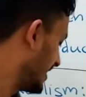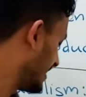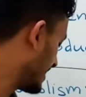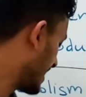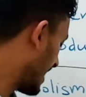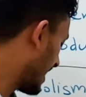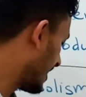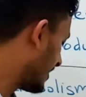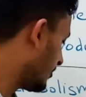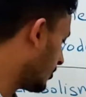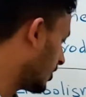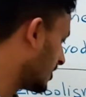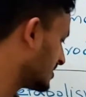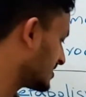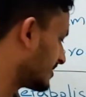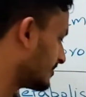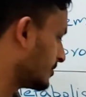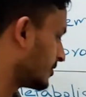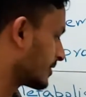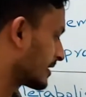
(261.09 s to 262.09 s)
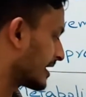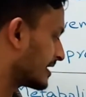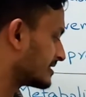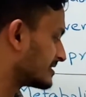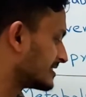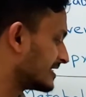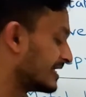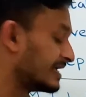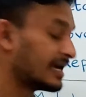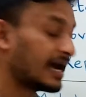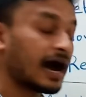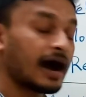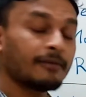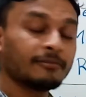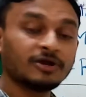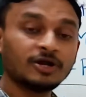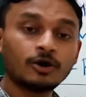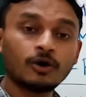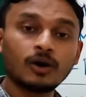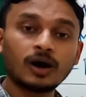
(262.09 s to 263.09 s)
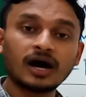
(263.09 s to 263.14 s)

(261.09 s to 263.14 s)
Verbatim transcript: In anabolism you can see amino